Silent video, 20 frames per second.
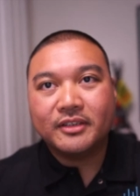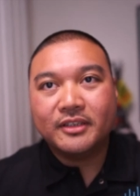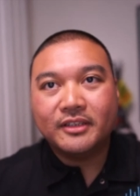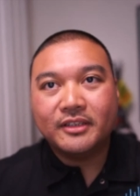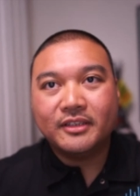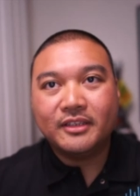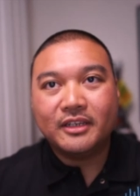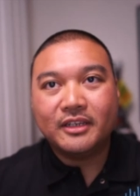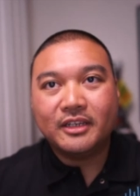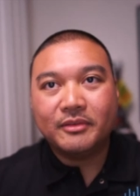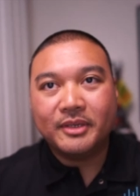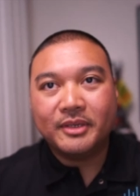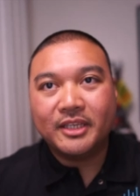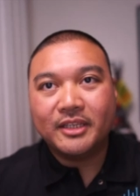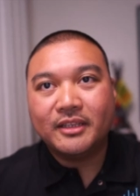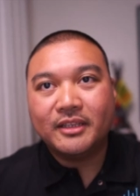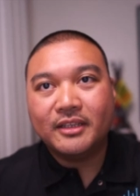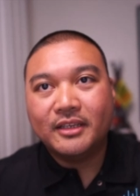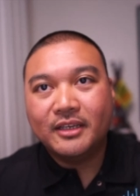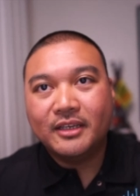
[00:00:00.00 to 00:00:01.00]
You know what I
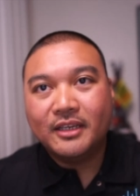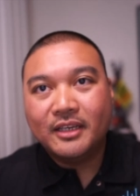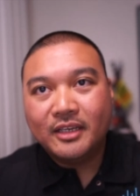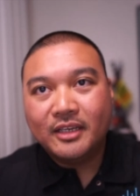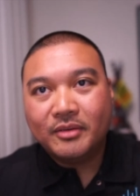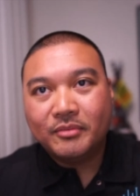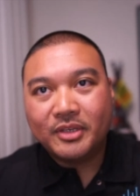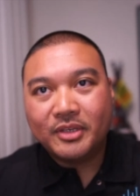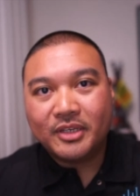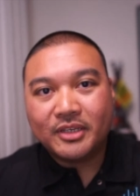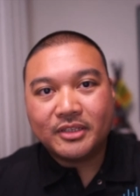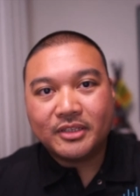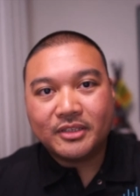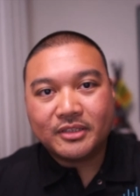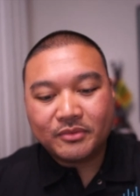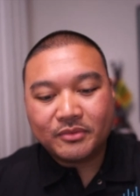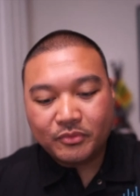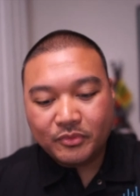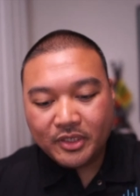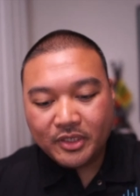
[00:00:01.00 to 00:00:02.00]
mean?
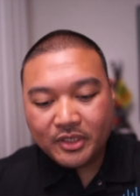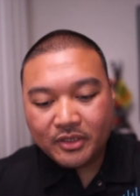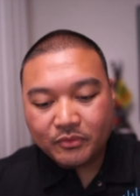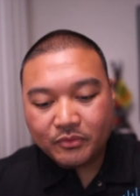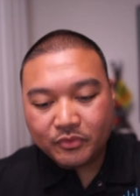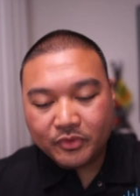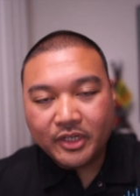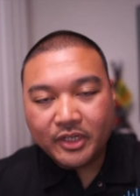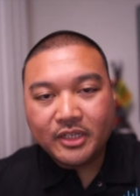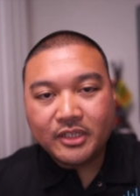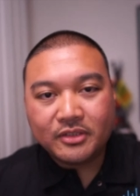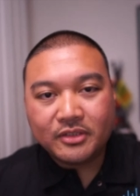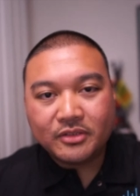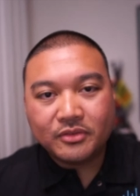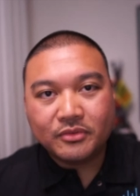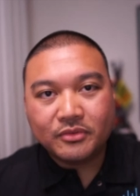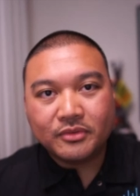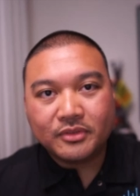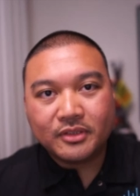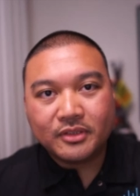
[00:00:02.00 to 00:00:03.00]
Because we can run
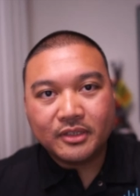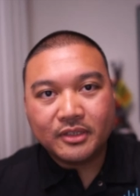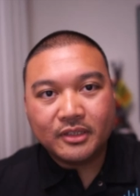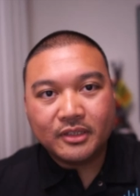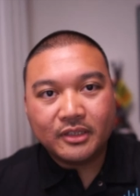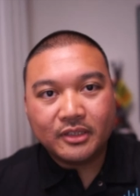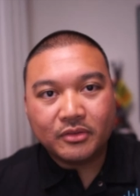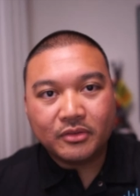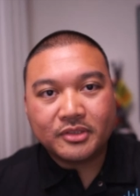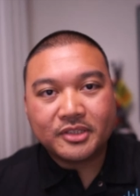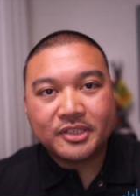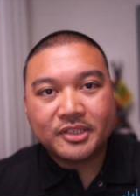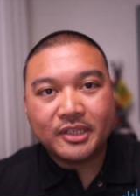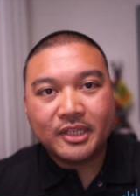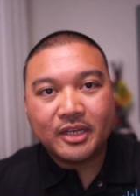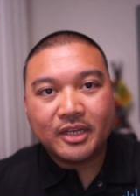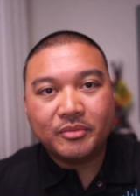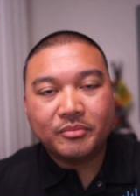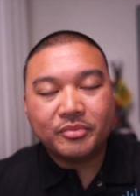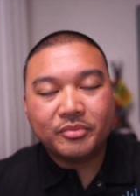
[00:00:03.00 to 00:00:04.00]
into a little
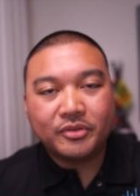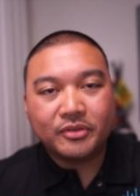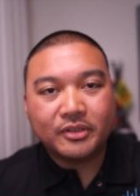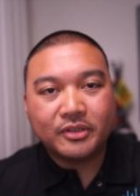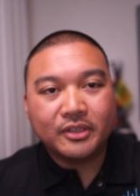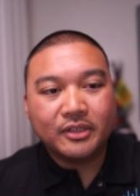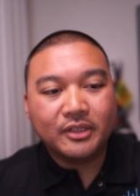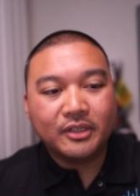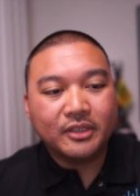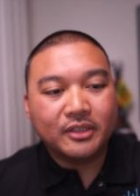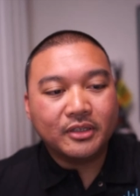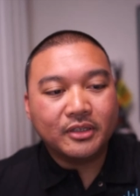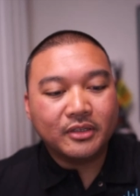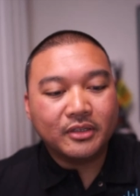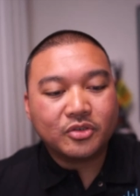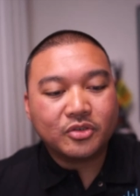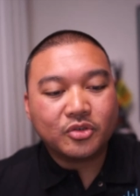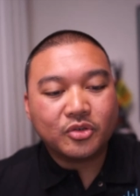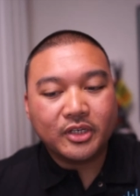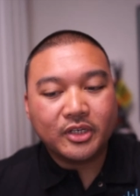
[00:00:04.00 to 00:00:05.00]
slump or a, a
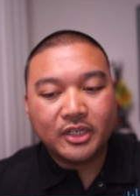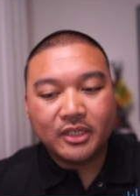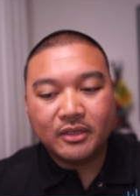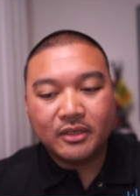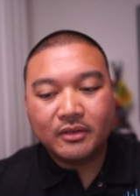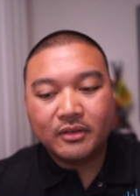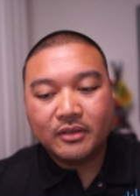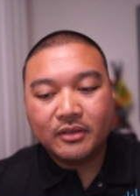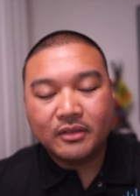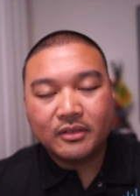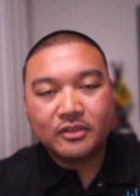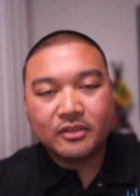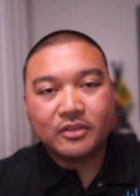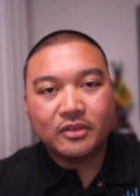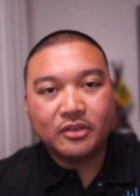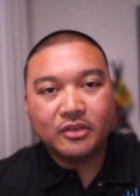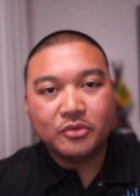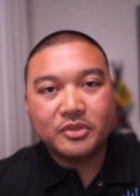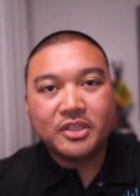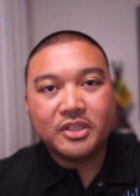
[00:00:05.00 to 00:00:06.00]
trading
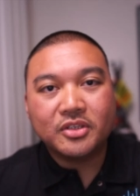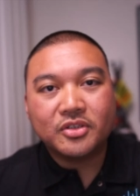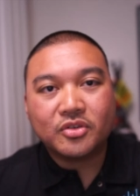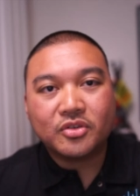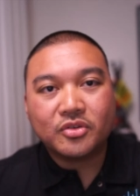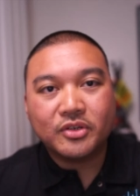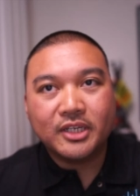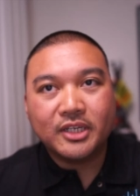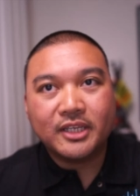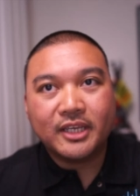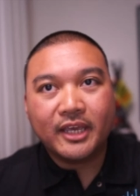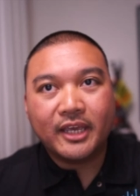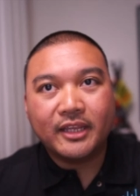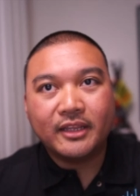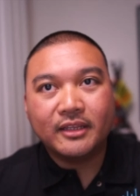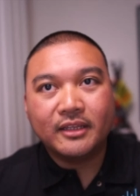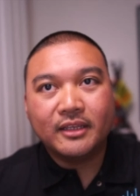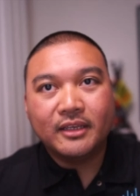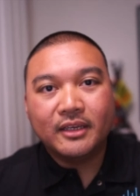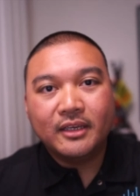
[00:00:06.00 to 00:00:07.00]
losing streak,
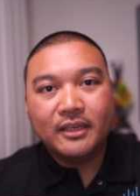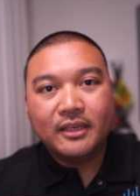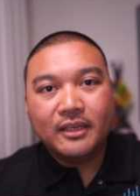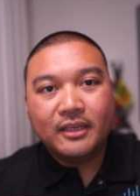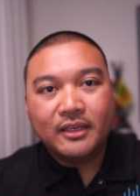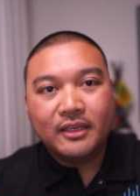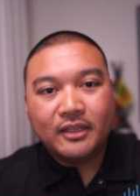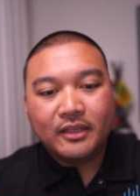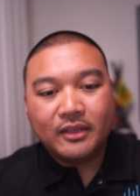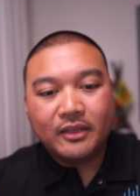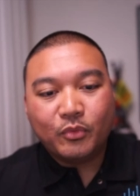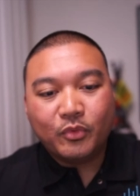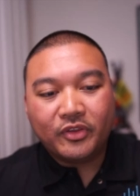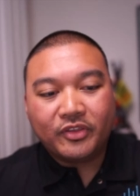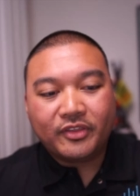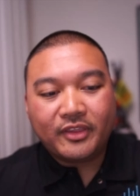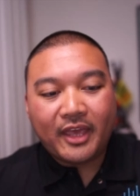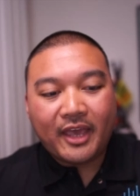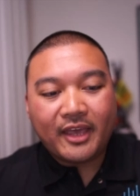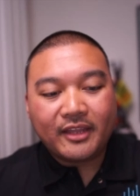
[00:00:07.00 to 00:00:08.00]
and
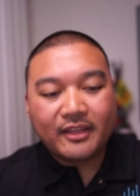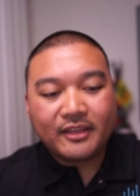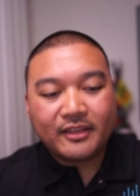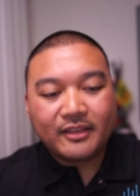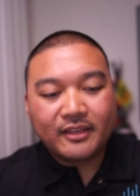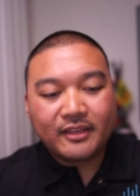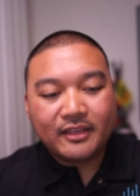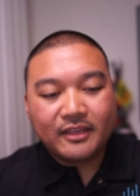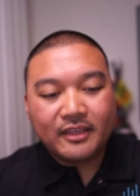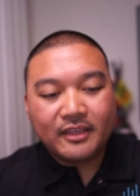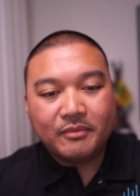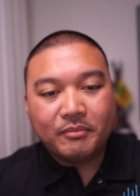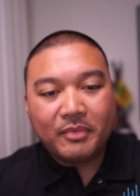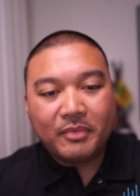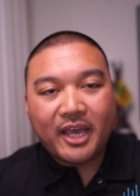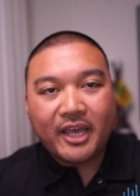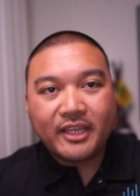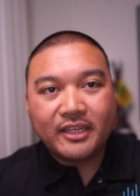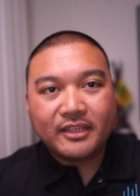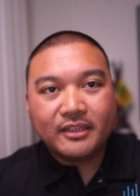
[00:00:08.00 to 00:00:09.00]
with that in
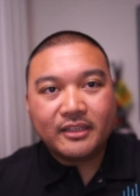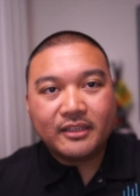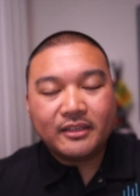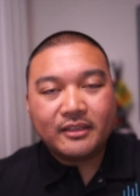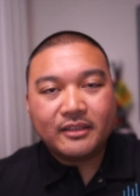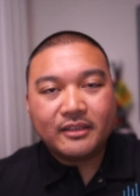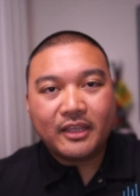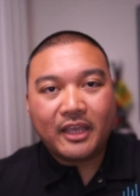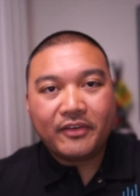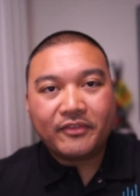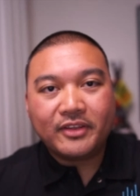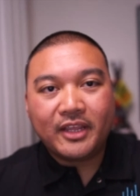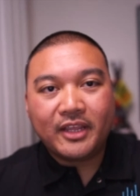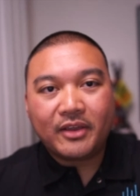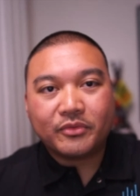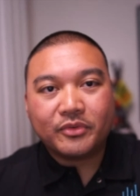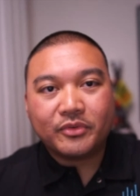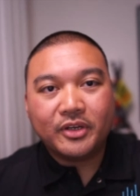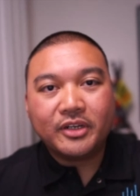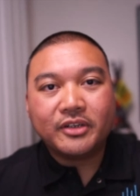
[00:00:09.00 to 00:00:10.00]
mind, having that
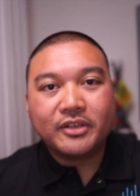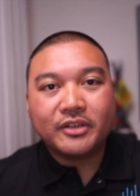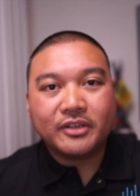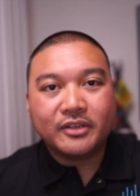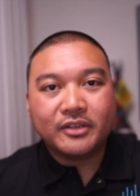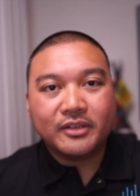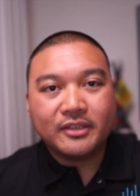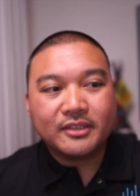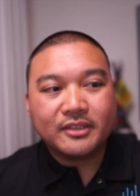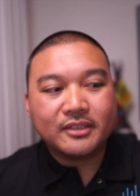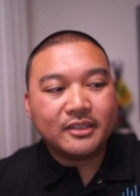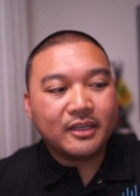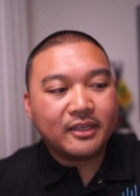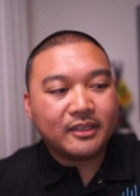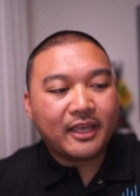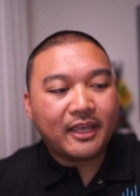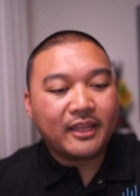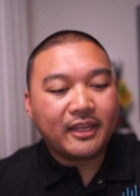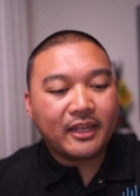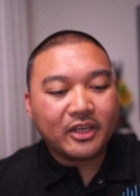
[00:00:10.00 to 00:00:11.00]
runner is like
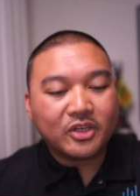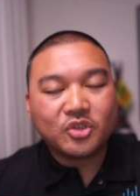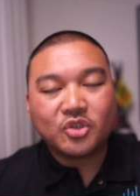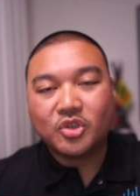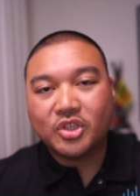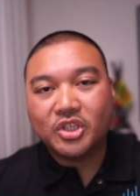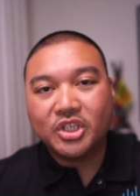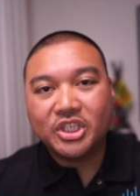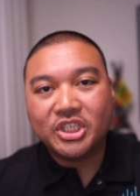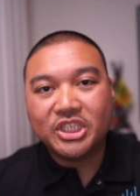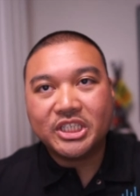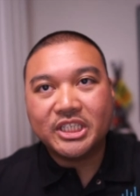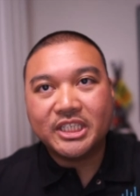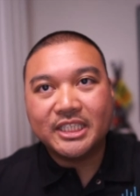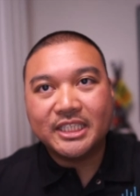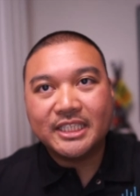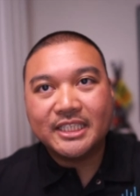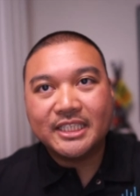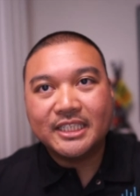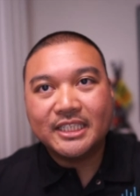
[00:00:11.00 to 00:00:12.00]
that extra cushion,
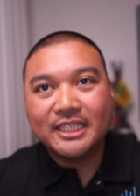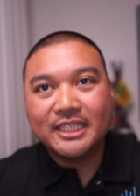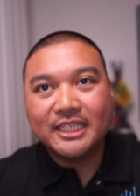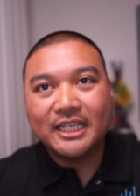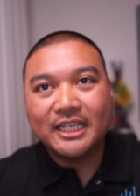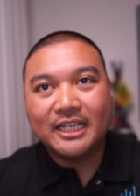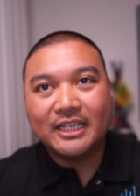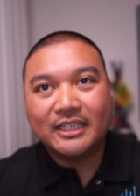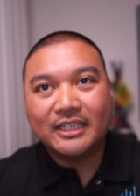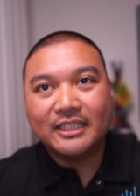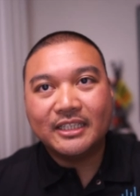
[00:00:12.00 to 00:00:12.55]
you know.